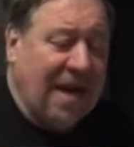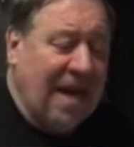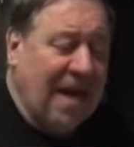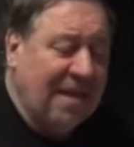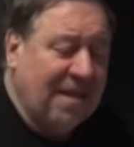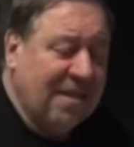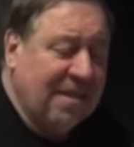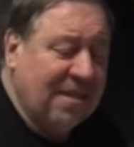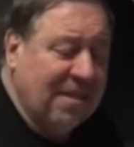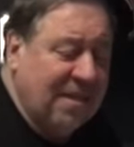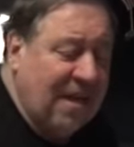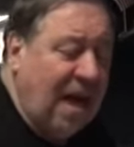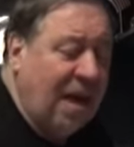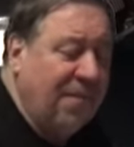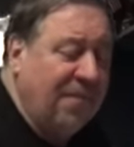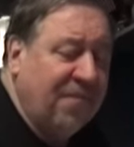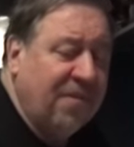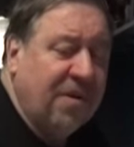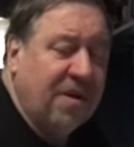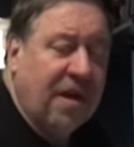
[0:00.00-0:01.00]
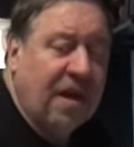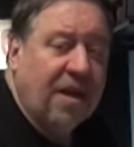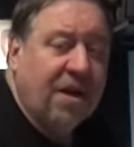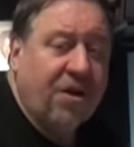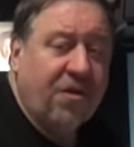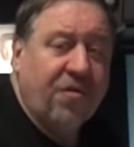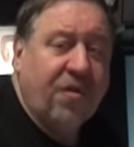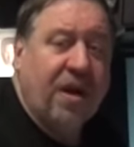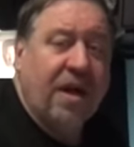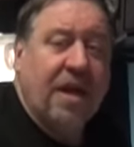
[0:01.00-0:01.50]
I had to stop to get
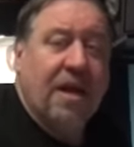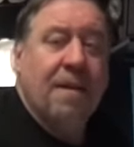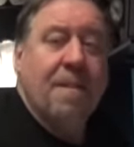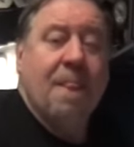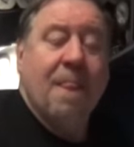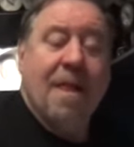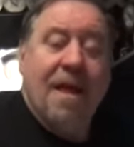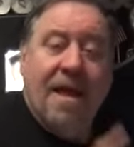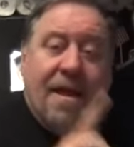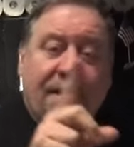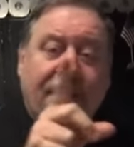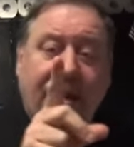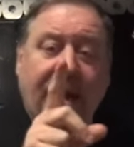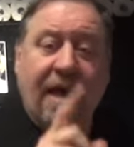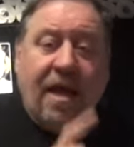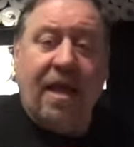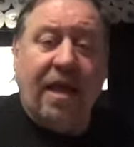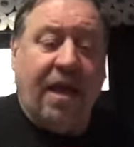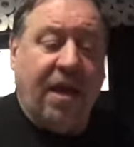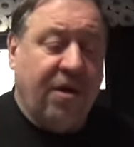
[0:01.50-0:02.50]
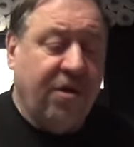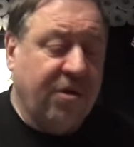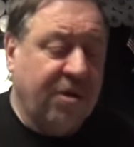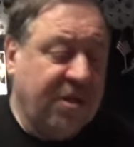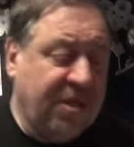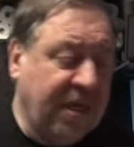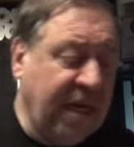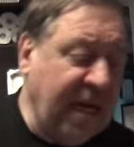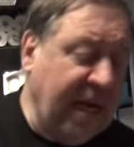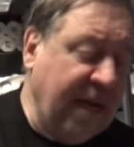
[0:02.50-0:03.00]
a drink. Now I
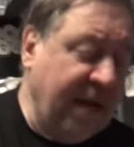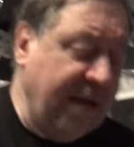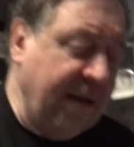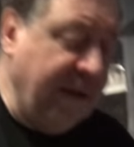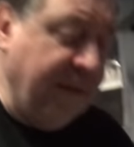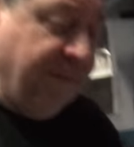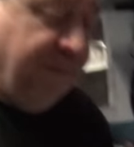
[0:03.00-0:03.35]
understand